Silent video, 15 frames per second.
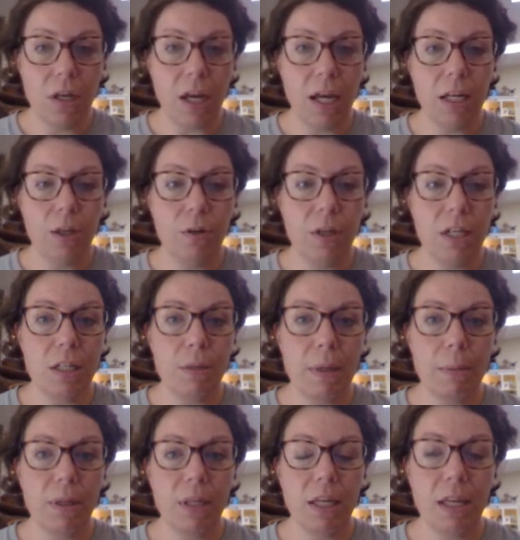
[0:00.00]
And you need to be
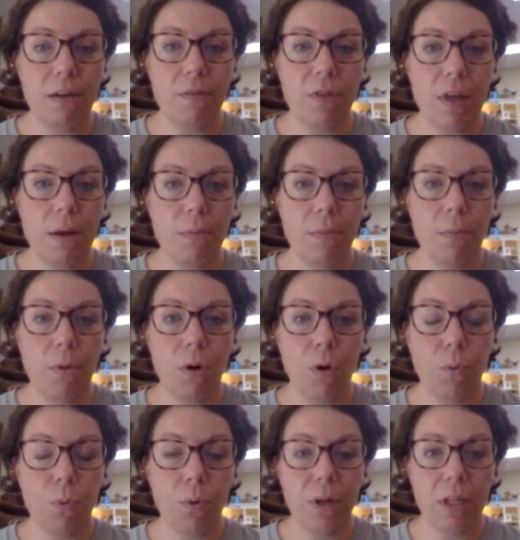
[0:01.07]
able to give them
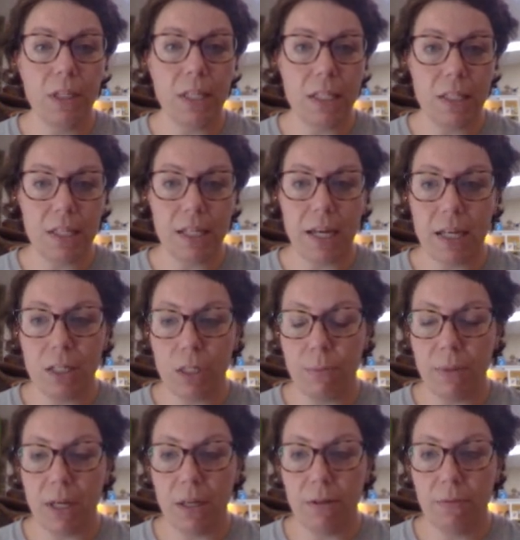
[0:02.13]
a realistic
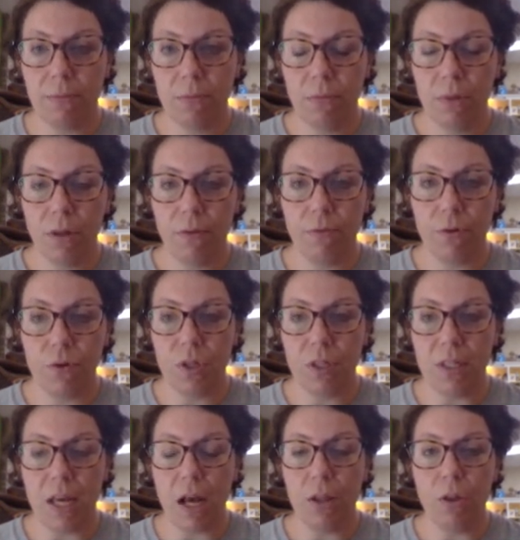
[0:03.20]
estimate
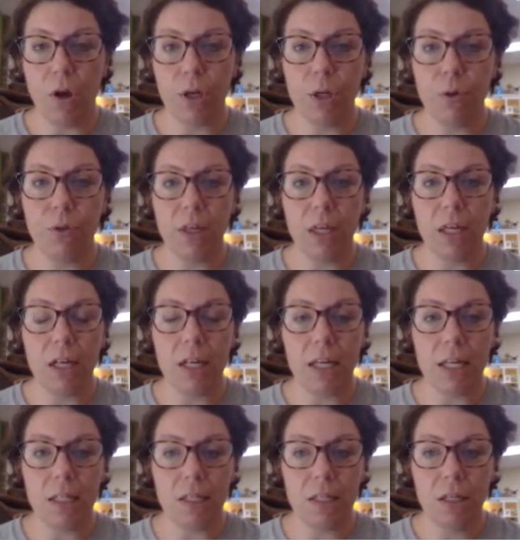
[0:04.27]
versus how long you think it
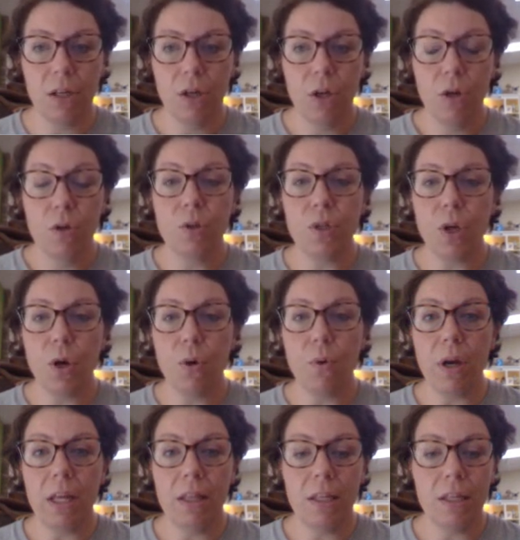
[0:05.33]
is. So
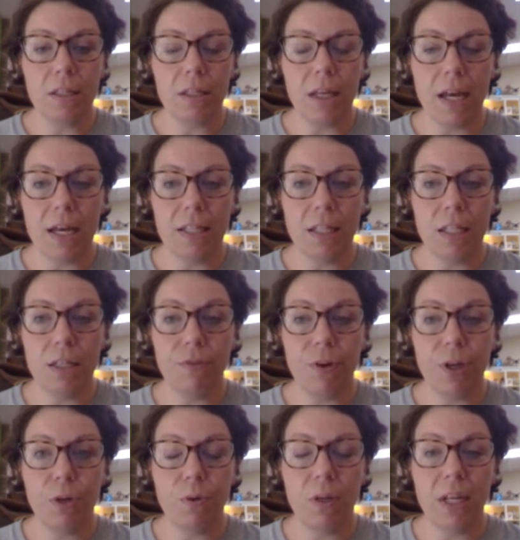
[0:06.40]
in this class, it's
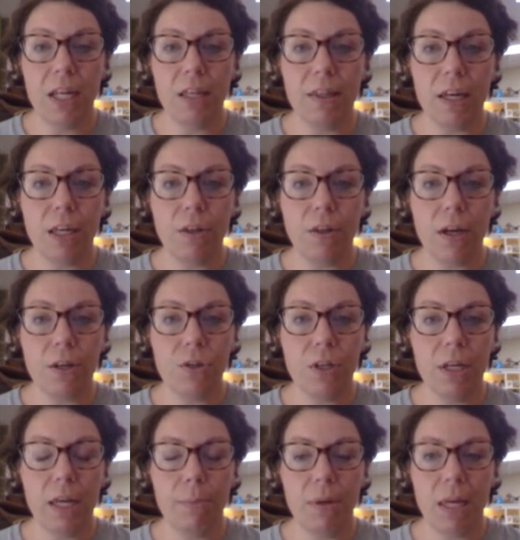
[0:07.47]
very unique that you'll
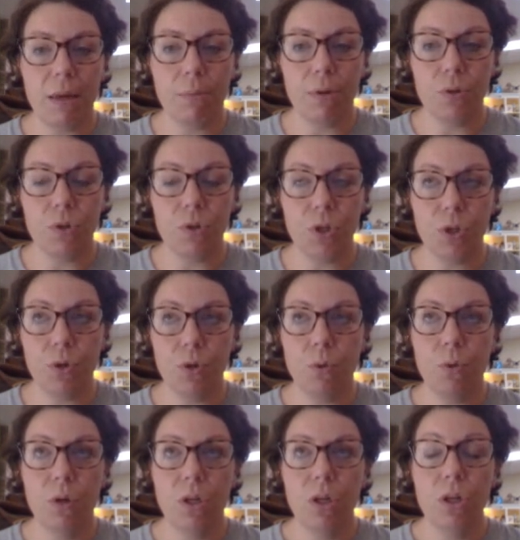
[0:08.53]
actually be able
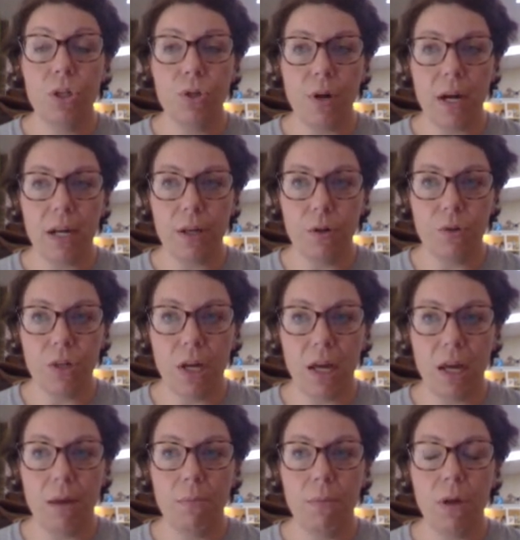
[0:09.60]
to track your
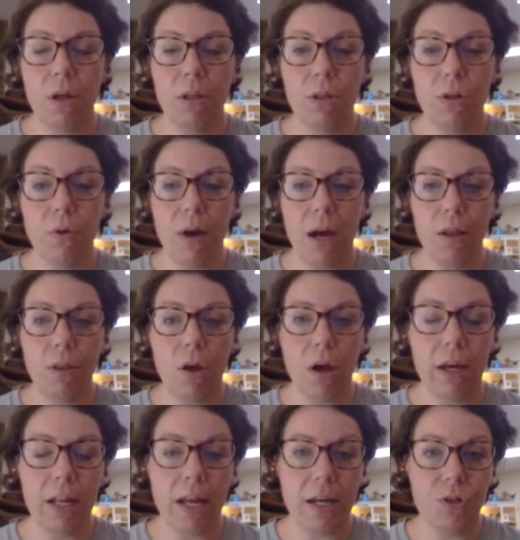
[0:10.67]
time, know how
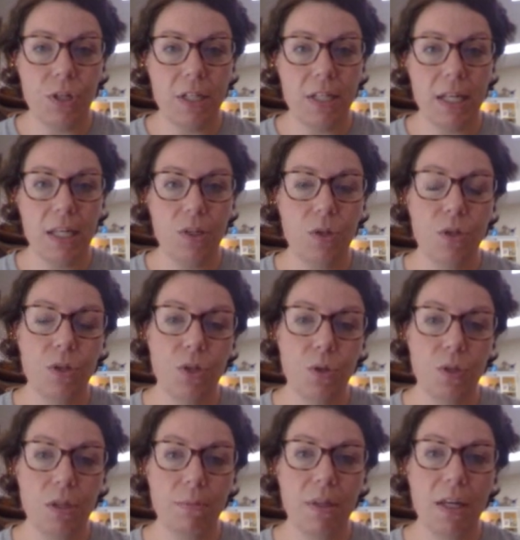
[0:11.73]
long it actually takes you to do
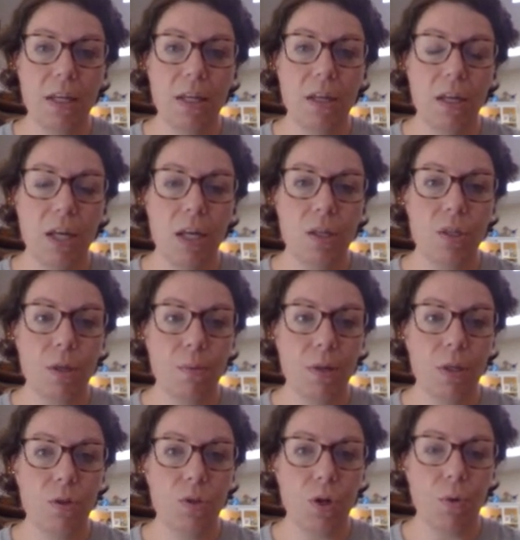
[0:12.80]
something, so that
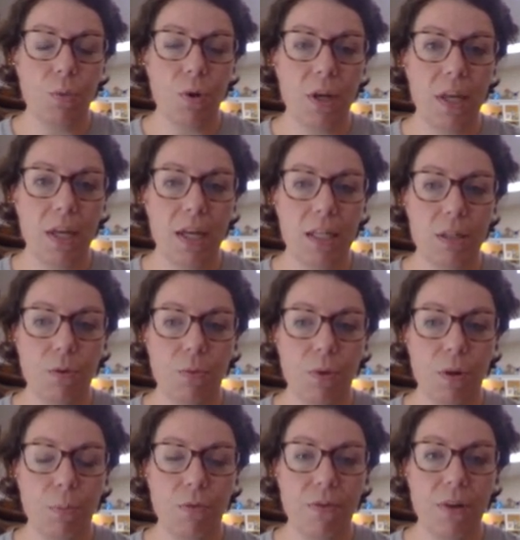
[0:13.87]
when you start working as a
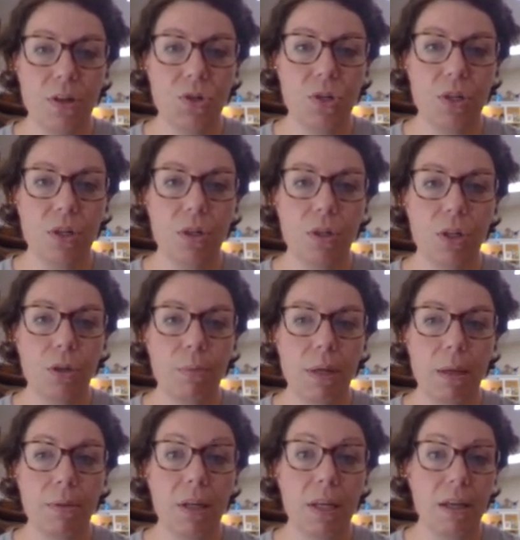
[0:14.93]
real professional, you'll be
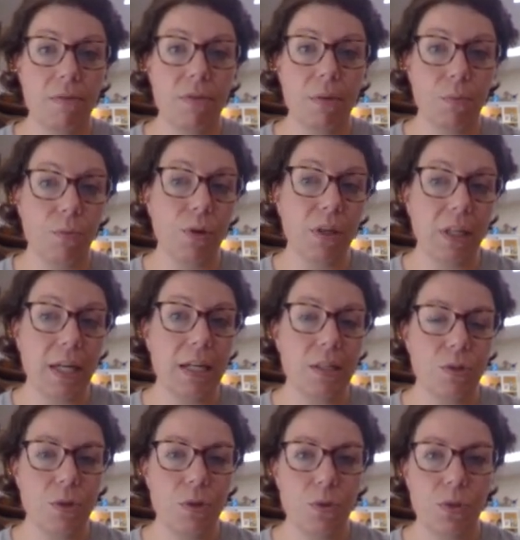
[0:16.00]
able to give them real
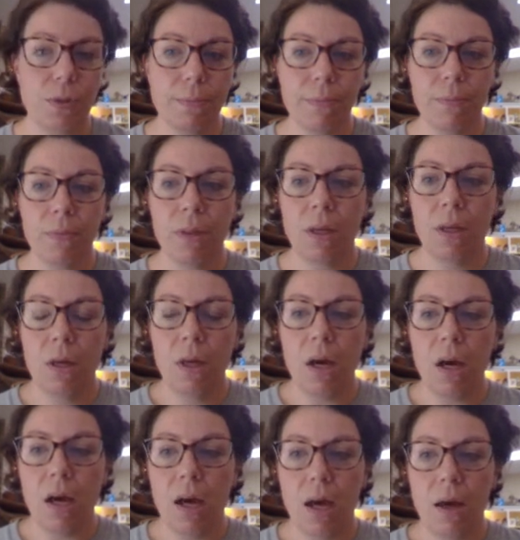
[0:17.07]
answers.
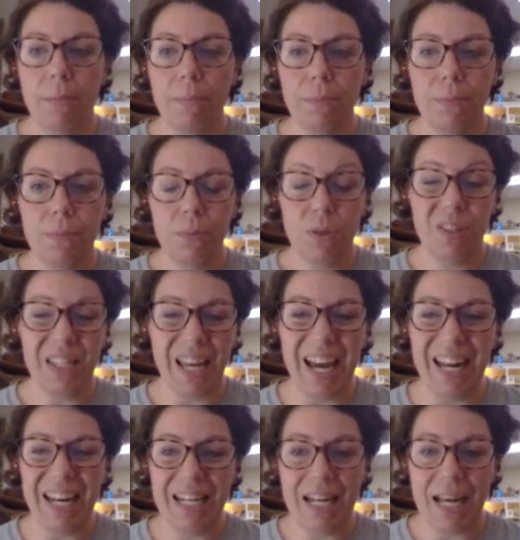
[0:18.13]
So it's
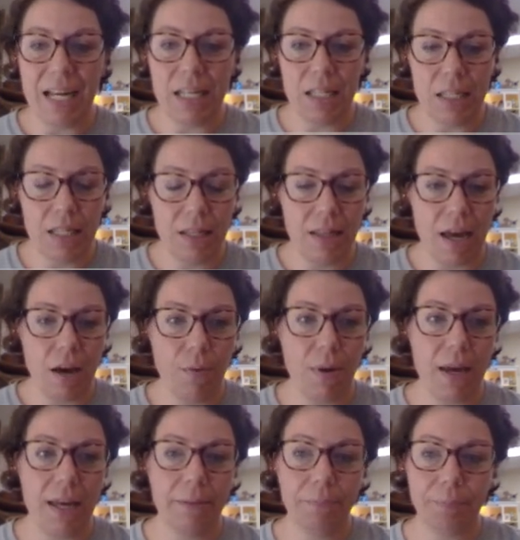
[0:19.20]
kind of nice that
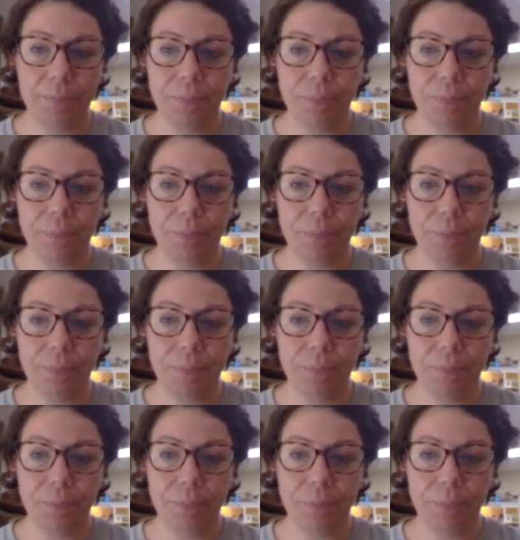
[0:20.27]
way.